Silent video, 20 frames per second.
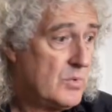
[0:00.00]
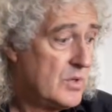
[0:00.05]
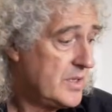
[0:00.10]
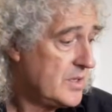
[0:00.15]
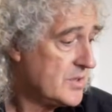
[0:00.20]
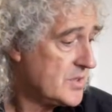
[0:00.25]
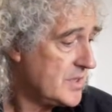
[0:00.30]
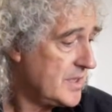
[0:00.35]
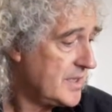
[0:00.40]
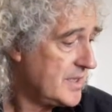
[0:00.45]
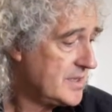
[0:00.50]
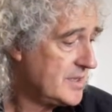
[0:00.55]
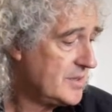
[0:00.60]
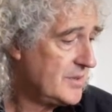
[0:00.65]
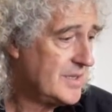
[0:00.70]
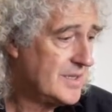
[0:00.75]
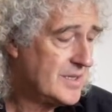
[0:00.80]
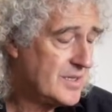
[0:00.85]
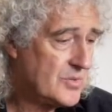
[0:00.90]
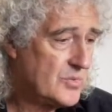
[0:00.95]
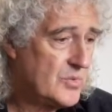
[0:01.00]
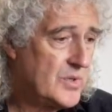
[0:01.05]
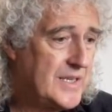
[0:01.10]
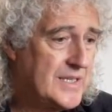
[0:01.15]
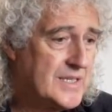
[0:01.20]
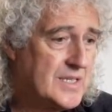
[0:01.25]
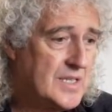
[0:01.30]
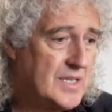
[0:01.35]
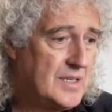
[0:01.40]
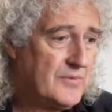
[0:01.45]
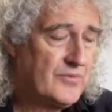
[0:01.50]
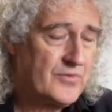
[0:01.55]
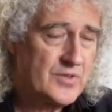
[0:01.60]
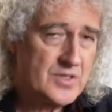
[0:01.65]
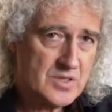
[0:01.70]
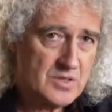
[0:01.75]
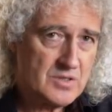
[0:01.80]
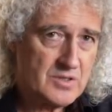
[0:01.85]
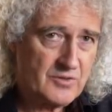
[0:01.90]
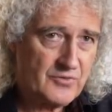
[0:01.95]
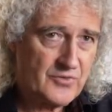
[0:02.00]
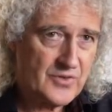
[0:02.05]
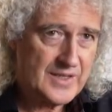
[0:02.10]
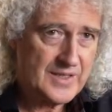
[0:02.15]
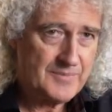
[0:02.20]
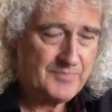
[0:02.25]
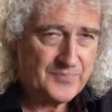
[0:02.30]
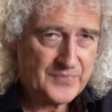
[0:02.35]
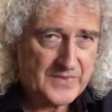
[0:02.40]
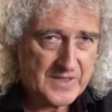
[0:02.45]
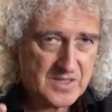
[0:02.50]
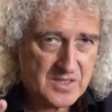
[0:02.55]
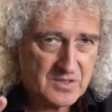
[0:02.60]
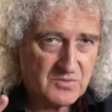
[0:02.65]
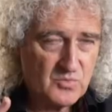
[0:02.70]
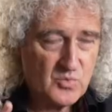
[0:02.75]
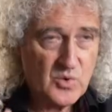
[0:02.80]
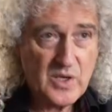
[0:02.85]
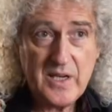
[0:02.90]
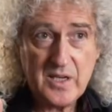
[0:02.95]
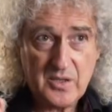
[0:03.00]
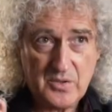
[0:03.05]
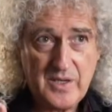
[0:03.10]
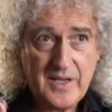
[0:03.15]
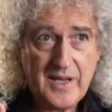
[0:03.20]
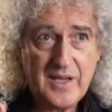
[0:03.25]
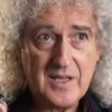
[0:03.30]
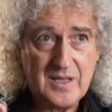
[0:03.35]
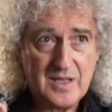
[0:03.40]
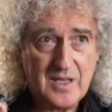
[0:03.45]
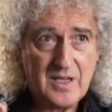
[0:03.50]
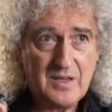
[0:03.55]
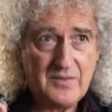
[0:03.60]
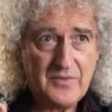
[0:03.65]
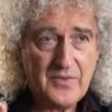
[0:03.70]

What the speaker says: what you're trying to do in 3D photography is to recreate that